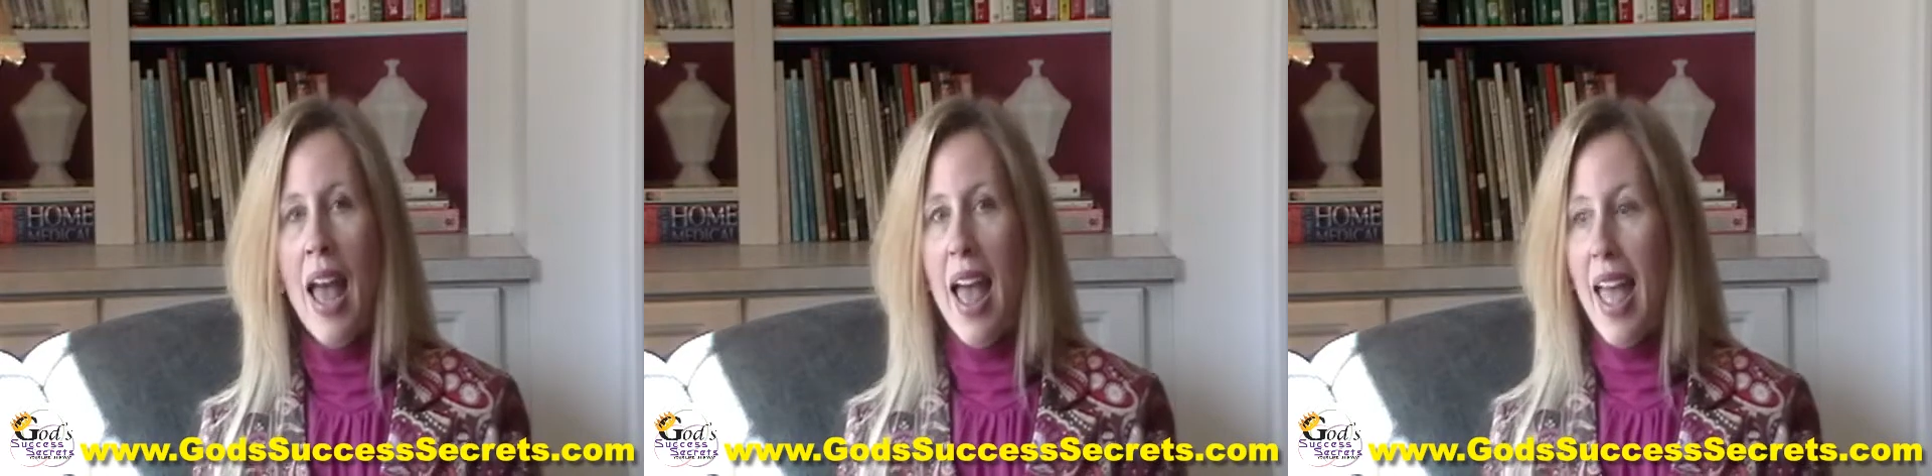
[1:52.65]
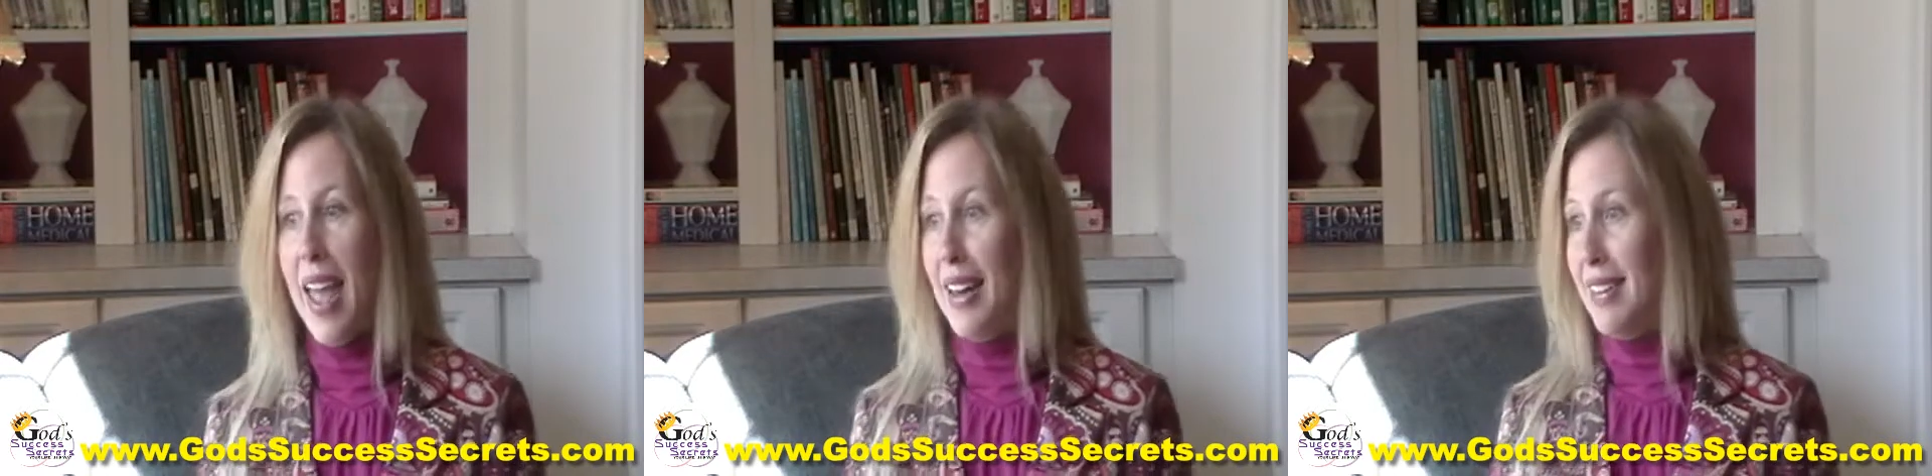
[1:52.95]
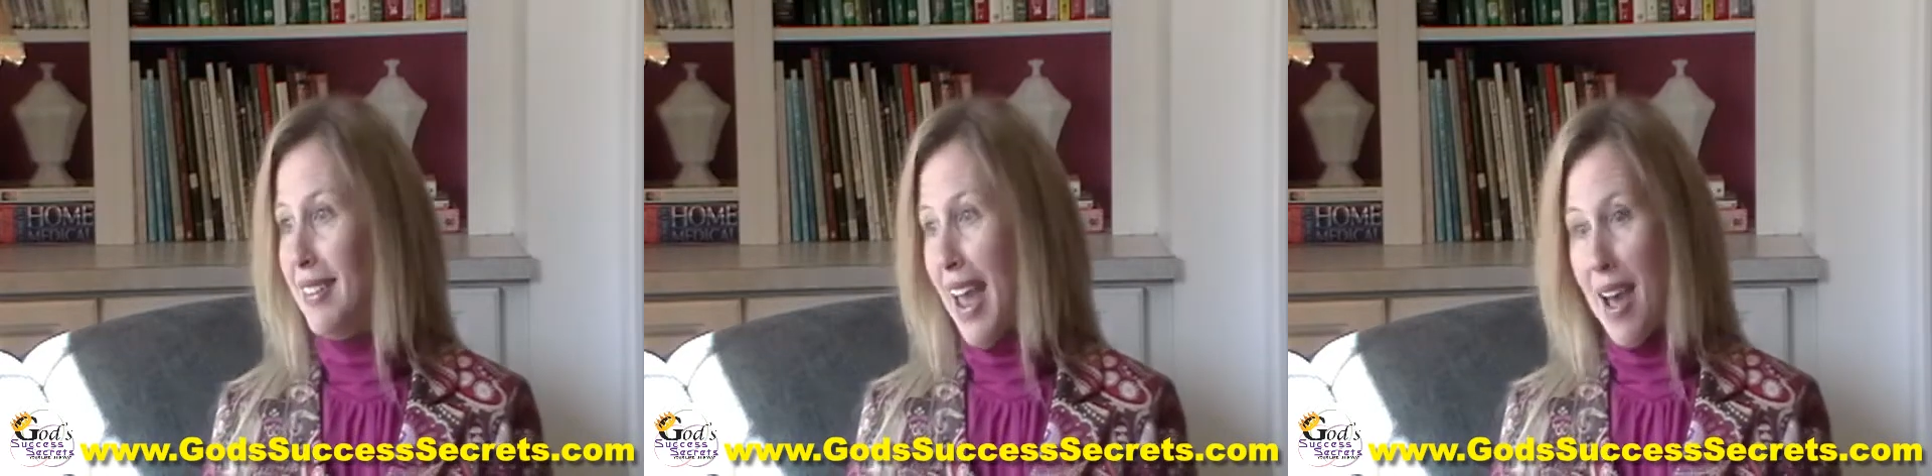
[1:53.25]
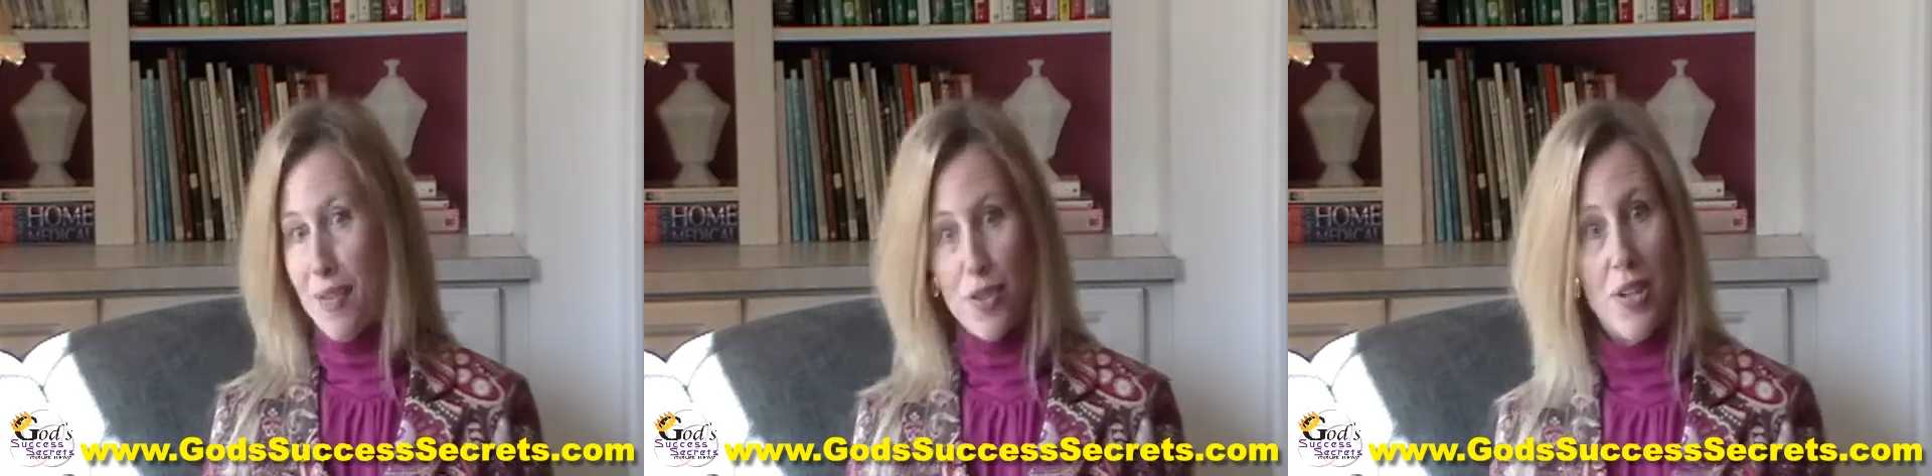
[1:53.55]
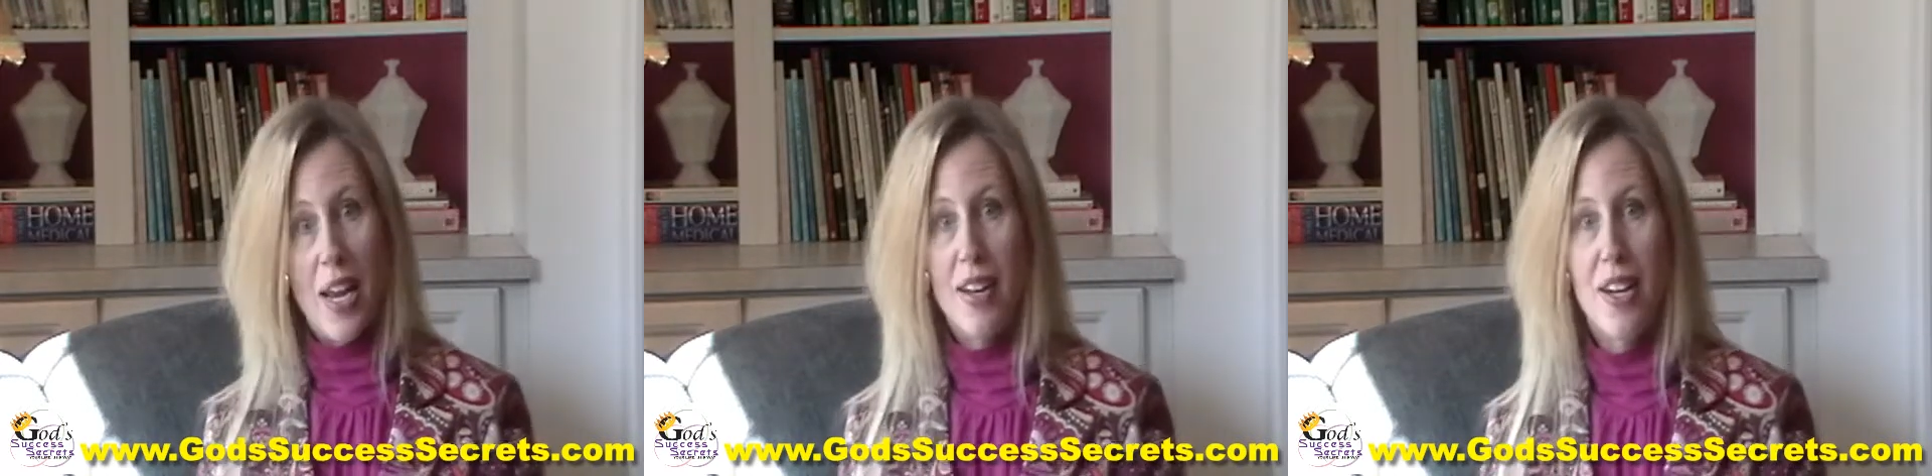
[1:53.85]
And after
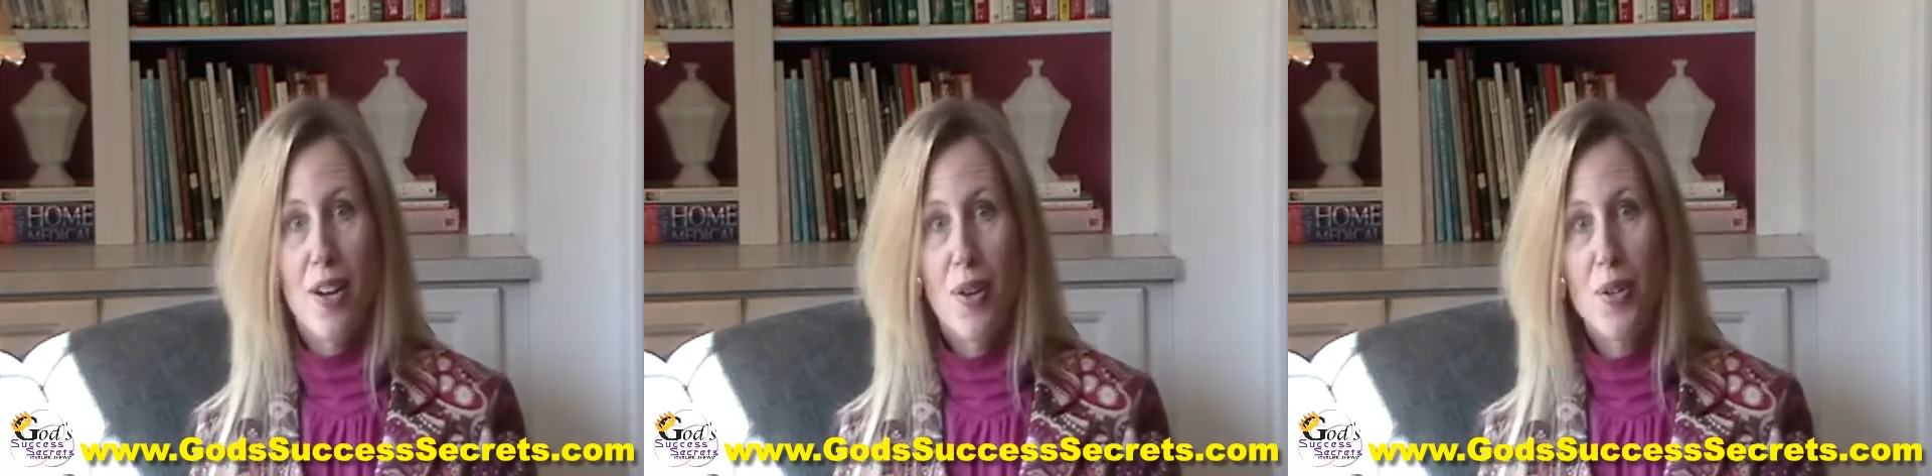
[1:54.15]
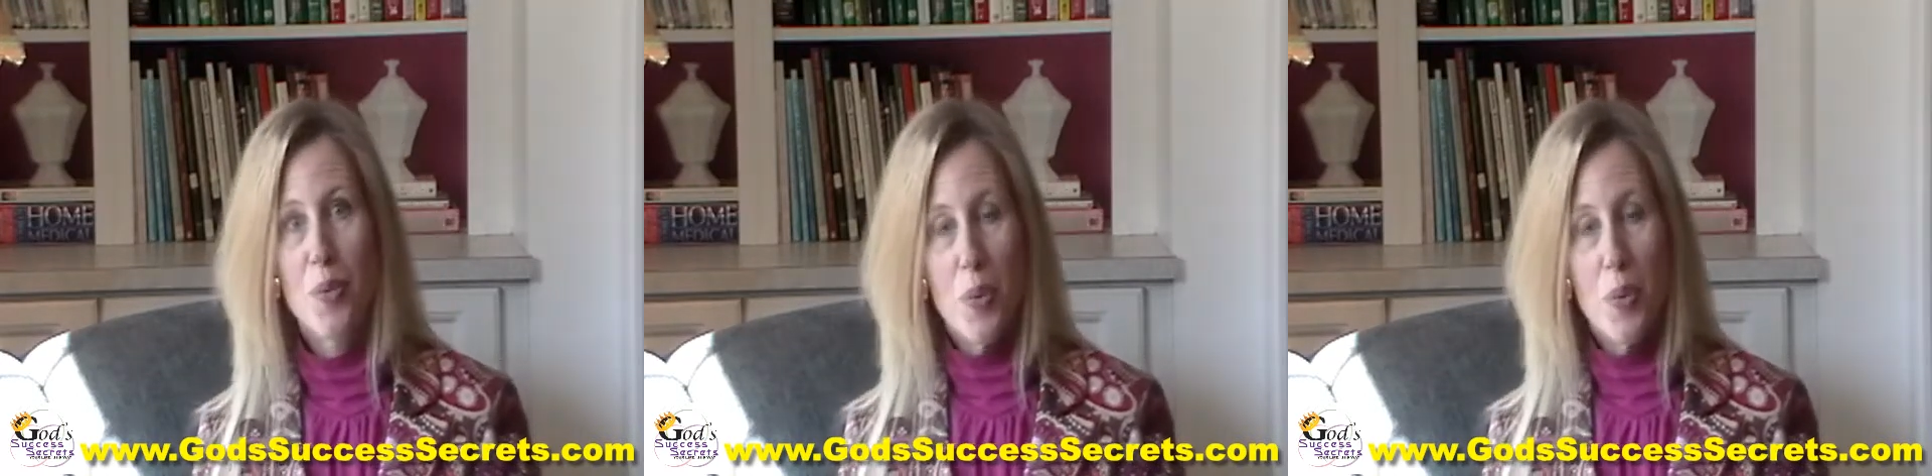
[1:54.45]
10 years,